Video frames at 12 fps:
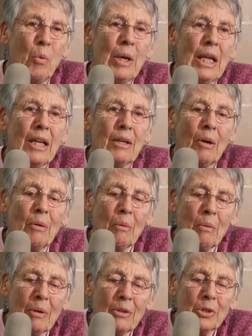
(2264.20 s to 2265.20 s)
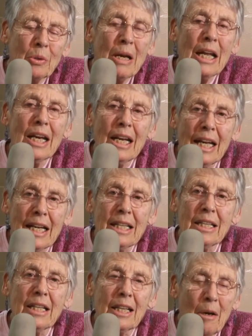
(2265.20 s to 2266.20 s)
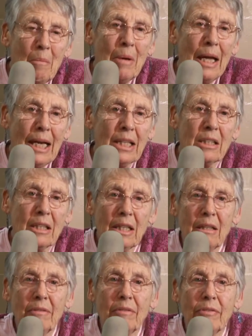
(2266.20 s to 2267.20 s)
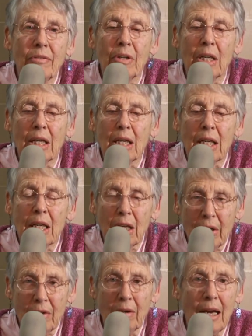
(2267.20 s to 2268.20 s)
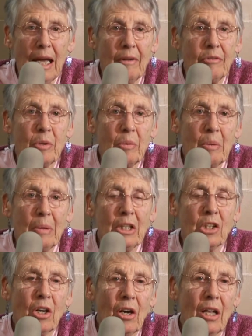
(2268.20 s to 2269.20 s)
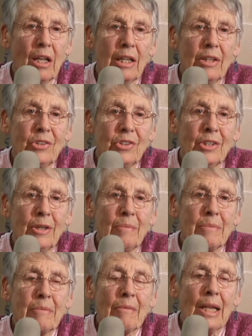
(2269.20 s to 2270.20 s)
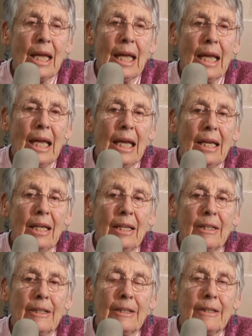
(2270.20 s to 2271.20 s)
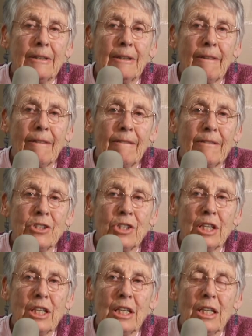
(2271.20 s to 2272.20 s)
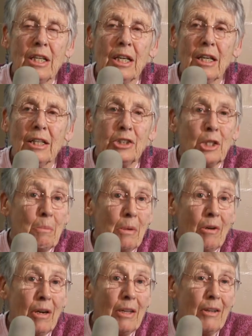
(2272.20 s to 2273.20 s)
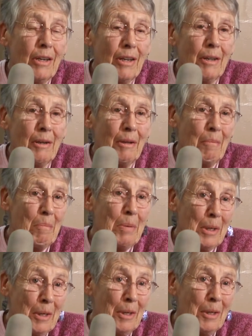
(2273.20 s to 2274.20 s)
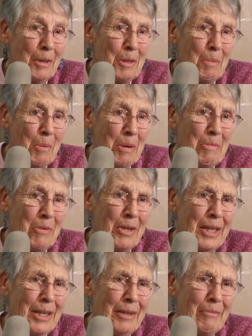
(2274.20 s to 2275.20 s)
we, Joanne and I didn't come back to live here after we went to college. And uh, she, uh, she married Bill, the boyfriend,